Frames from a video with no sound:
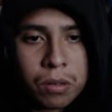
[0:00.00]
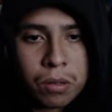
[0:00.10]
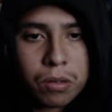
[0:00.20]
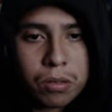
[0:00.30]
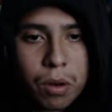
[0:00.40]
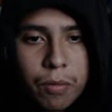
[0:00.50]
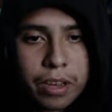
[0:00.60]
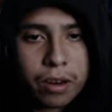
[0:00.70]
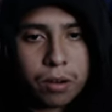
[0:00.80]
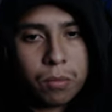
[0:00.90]
Let's go over
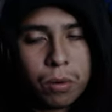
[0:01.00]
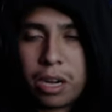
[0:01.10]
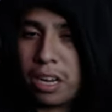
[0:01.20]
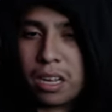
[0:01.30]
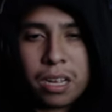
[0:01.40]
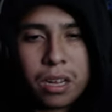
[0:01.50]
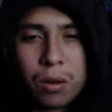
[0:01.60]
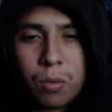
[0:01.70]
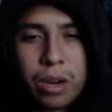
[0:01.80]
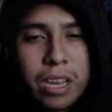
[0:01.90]
here. Where'd he?
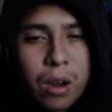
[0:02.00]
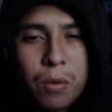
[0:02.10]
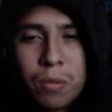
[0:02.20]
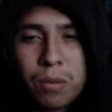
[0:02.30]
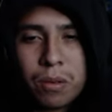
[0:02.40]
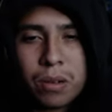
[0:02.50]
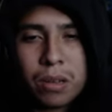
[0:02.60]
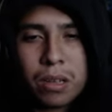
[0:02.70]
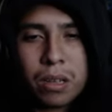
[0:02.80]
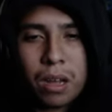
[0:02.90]
Where'd he go?
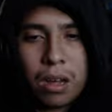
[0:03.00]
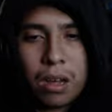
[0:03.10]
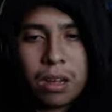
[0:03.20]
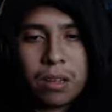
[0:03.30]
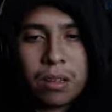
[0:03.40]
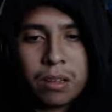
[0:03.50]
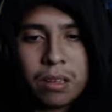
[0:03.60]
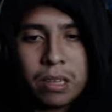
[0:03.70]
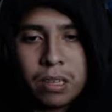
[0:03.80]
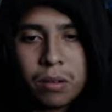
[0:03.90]
Uh,
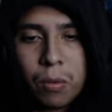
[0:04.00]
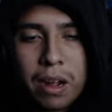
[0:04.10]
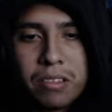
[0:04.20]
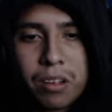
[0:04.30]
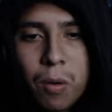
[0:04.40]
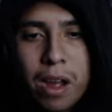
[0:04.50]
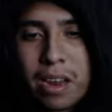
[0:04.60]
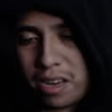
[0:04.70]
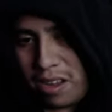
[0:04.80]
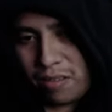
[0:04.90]
why is it
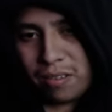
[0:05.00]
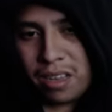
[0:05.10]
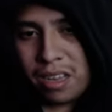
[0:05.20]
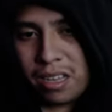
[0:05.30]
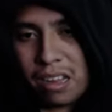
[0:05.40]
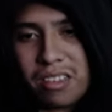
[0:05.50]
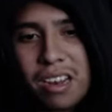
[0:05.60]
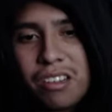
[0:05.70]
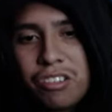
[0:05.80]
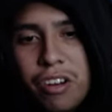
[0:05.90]
quiet now? That's
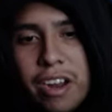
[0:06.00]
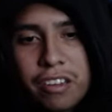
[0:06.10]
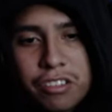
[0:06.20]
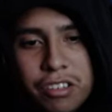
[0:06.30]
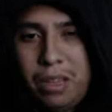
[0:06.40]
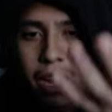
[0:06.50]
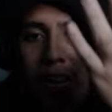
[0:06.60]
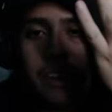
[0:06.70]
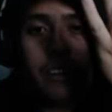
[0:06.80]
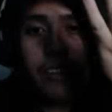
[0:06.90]
kind of strange. And
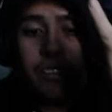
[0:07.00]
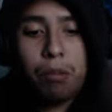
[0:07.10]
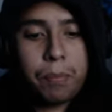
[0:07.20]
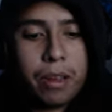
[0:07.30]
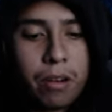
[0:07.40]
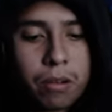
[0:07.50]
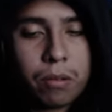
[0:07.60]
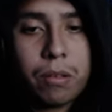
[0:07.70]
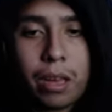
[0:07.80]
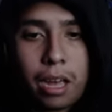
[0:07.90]
he disappeared.
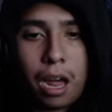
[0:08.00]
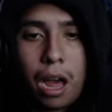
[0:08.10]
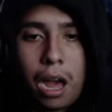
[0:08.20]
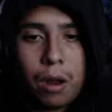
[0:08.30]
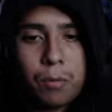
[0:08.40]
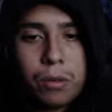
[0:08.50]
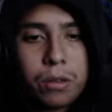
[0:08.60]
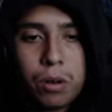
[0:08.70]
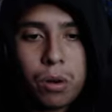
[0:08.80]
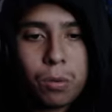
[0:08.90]
Okay, I, I
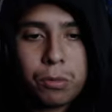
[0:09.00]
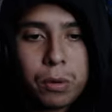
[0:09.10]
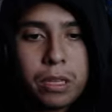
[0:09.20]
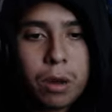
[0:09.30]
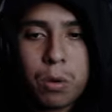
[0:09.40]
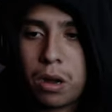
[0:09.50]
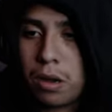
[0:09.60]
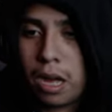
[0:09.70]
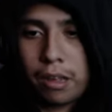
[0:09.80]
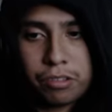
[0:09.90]
really don't know what's really going
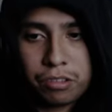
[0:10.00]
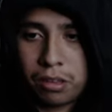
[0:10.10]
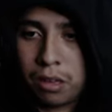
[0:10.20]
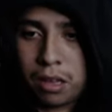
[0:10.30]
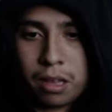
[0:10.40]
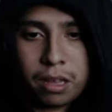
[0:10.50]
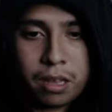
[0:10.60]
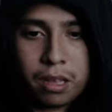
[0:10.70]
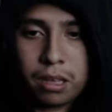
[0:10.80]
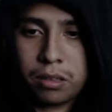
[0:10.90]
on, guys.
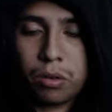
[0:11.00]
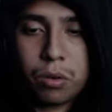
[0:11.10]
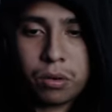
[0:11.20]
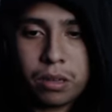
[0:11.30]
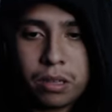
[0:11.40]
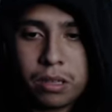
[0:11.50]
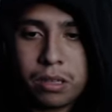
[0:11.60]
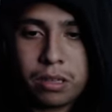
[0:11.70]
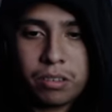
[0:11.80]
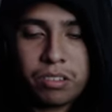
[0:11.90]
Dude,
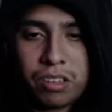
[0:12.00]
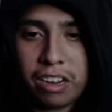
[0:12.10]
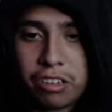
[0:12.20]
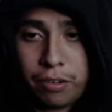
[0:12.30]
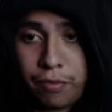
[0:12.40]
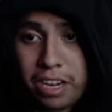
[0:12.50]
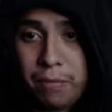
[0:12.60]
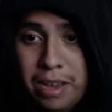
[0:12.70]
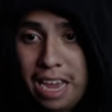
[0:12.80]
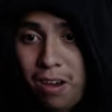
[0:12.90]
this is actually
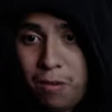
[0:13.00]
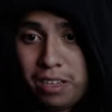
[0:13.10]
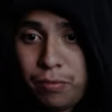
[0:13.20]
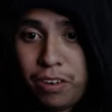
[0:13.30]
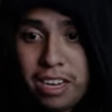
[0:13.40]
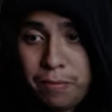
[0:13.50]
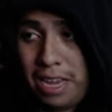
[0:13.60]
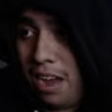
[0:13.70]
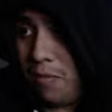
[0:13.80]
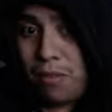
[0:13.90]
freaking me out. It's freaking
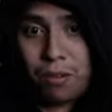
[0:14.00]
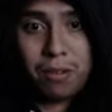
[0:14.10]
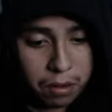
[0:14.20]
me out, bro.